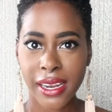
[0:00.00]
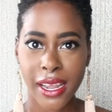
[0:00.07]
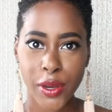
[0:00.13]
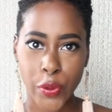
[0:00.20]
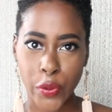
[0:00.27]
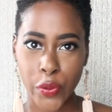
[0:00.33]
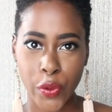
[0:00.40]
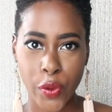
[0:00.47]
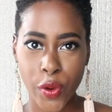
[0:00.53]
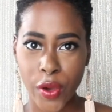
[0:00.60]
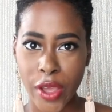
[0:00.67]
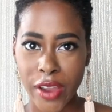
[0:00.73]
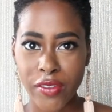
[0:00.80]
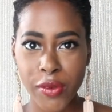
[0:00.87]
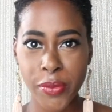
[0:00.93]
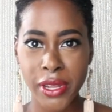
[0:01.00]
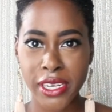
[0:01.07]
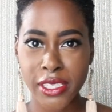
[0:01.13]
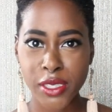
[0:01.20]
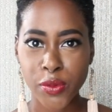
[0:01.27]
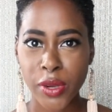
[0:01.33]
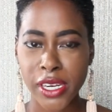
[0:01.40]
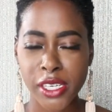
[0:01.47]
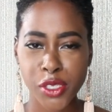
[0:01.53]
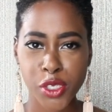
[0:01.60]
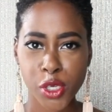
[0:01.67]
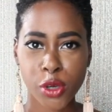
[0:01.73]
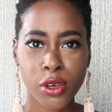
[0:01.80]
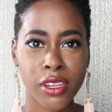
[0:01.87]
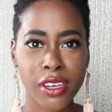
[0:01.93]
I don't know. Everybody's wearing a
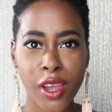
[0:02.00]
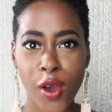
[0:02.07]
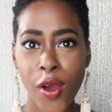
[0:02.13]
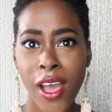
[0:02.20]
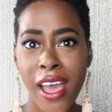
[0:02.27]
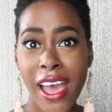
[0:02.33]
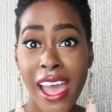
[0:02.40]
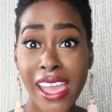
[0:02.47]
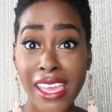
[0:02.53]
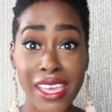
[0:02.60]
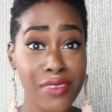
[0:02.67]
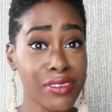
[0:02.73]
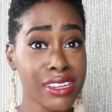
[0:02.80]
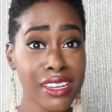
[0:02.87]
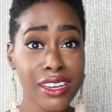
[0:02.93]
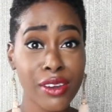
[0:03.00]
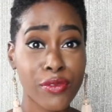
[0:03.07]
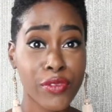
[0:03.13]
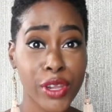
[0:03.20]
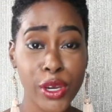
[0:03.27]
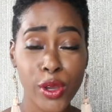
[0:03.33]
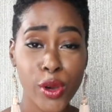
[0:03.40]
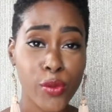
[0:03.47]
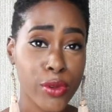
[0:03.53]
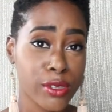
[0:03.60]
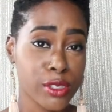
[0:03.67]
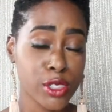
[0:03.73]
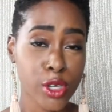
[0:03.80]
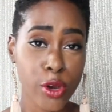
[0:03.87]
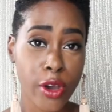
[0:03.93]
choker now. I even did a video
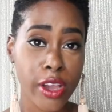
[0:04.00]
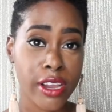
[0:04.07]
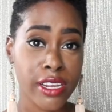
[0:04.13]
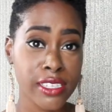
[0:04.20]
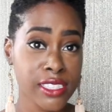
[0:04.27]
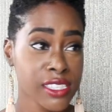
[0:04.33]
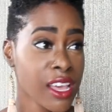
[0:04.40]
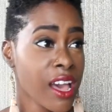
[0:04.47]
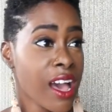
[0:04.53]
with chokers.